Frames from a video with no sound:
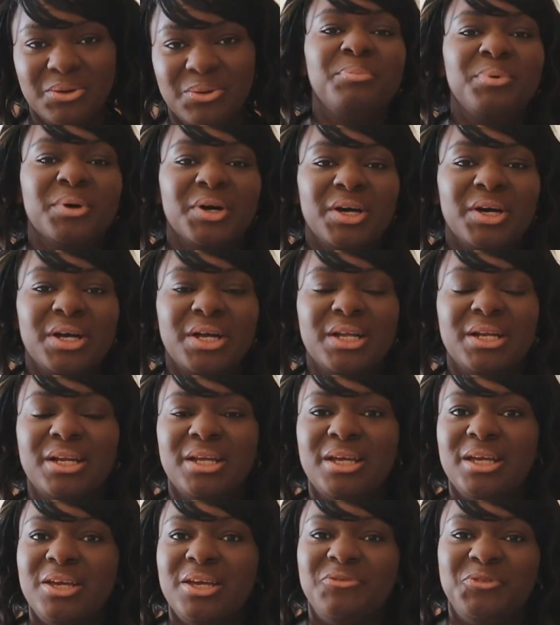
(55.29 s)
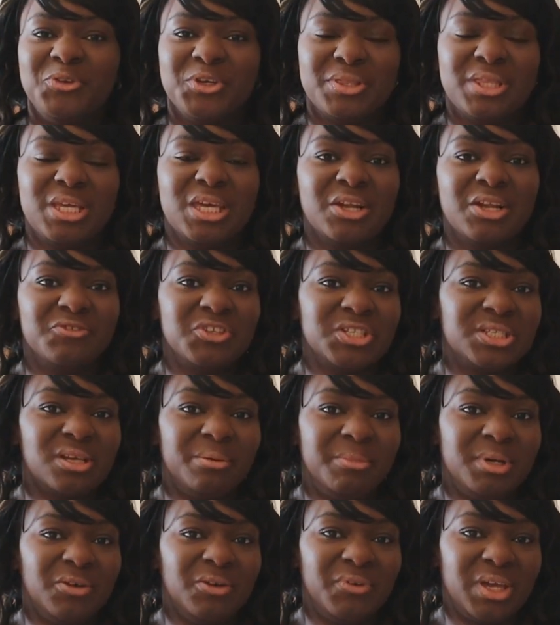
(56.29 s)
But if you're thinking of
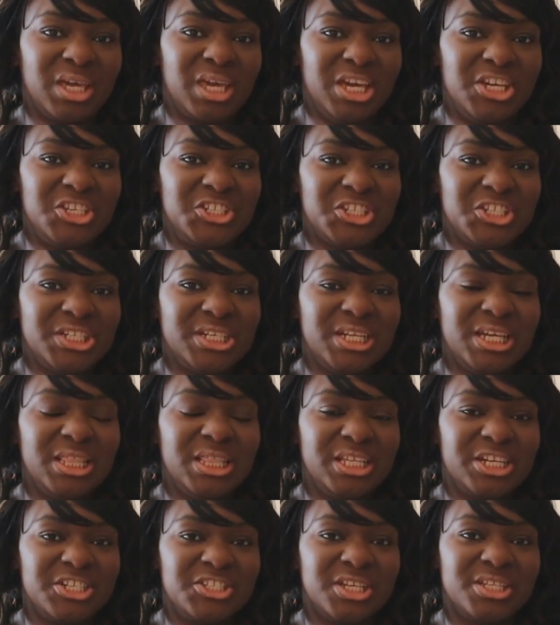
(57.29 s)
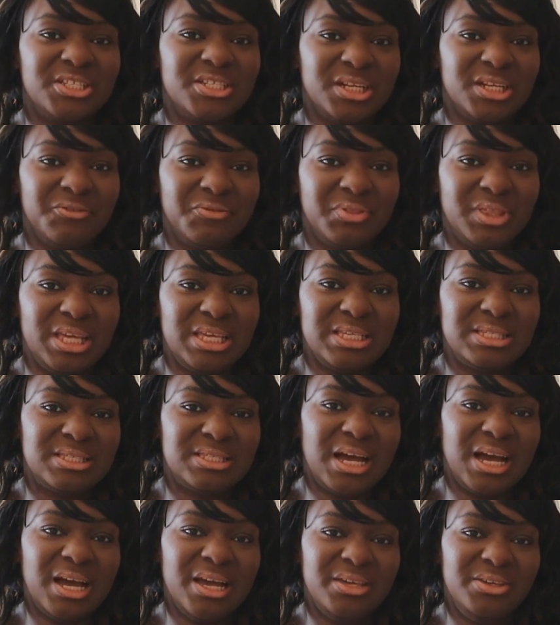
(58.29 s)
just coming on vacation, there's a ton of
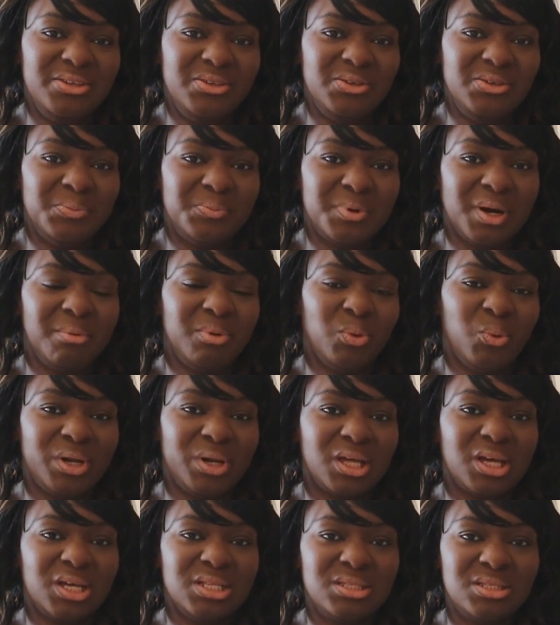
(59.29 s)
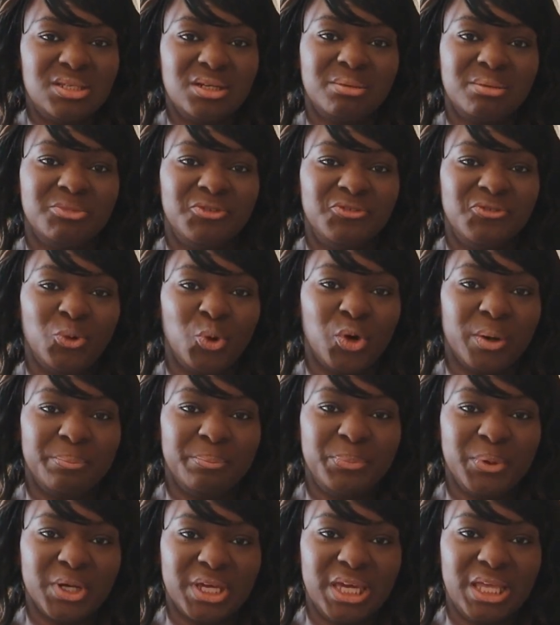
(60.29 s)
things that you probably want to consider before
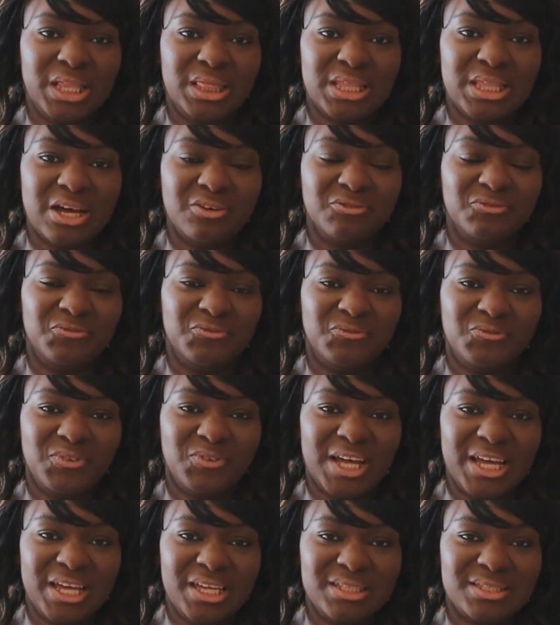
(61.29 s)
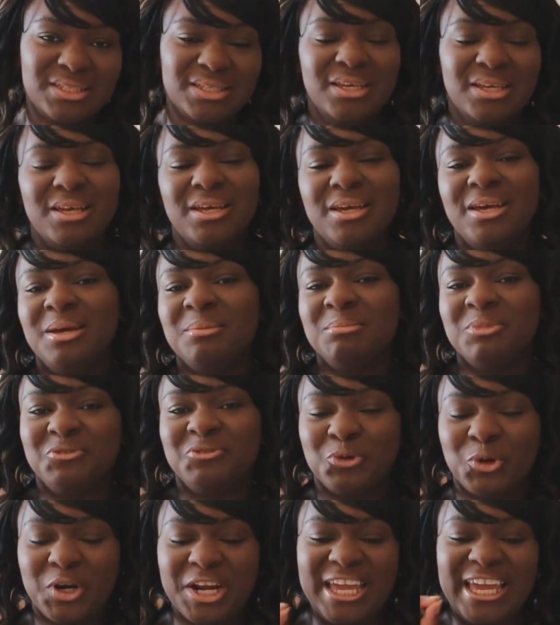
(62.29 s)
booking that flight,
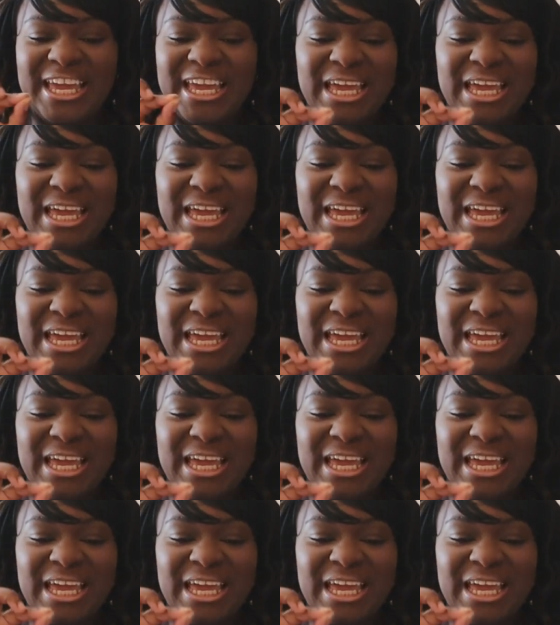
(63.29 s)
before